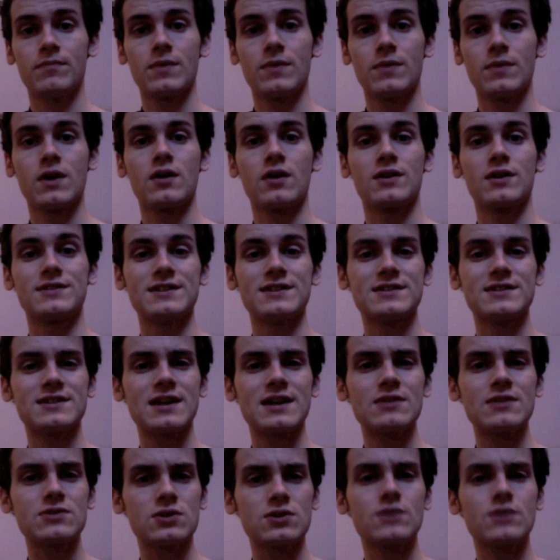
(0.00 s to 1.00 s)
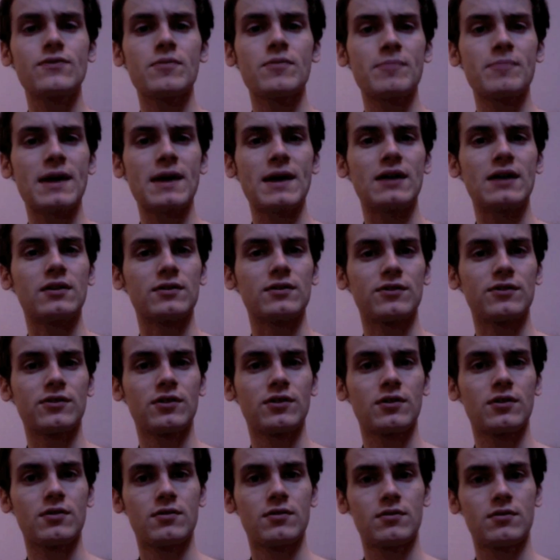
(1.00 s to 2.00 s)
because this sounds sort of unbalanced.
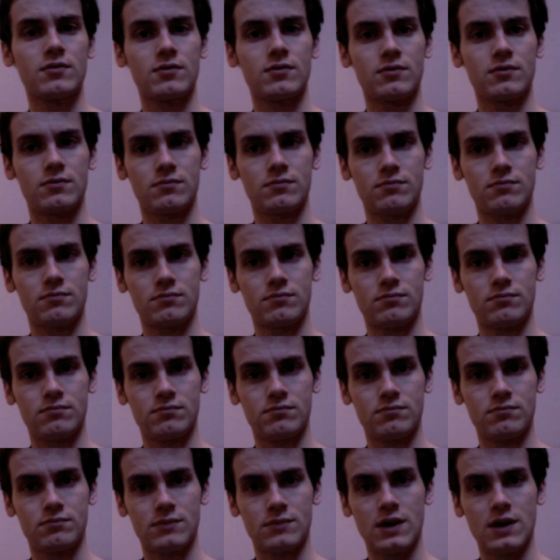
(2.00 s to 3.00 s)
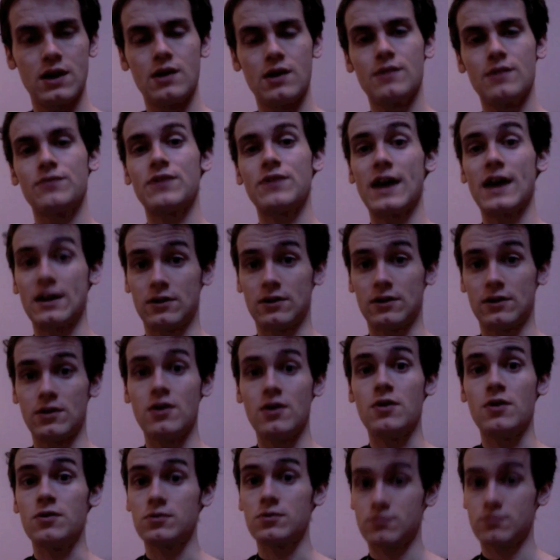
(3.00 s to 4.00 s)
That
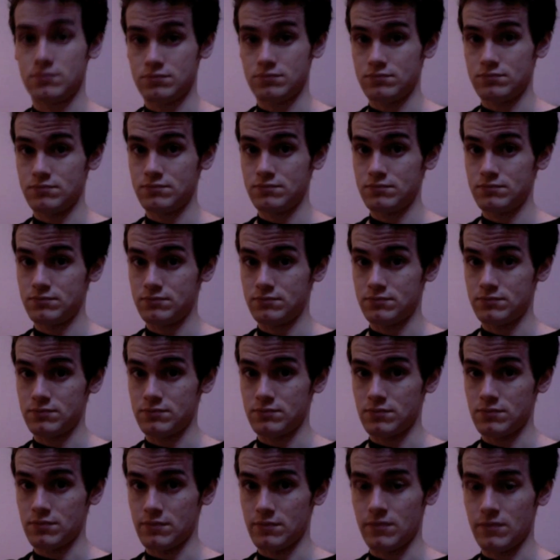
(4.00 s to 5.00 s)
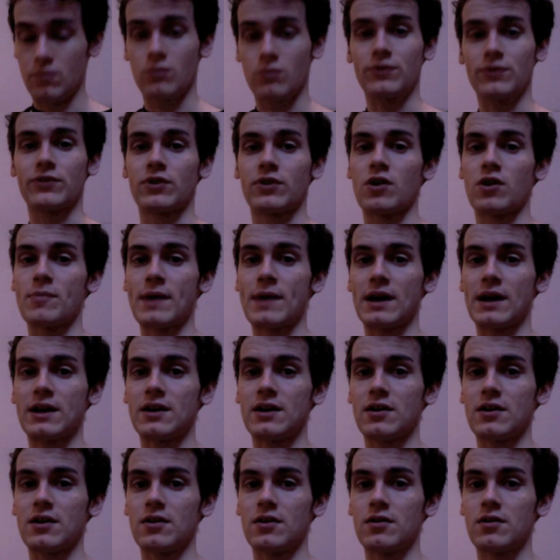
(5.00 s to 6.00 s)
note wants to go back
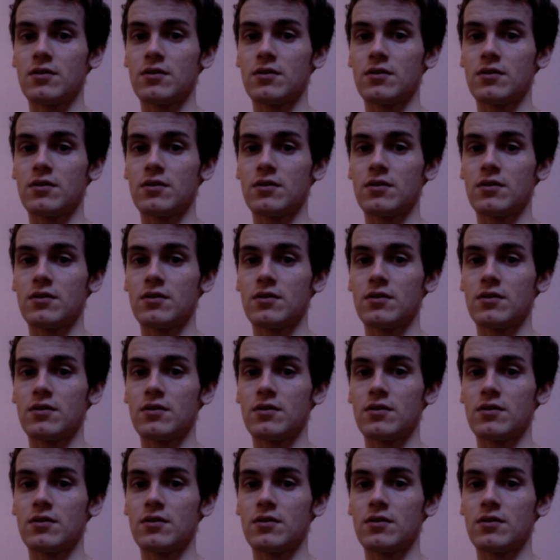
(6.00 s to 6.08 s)
here.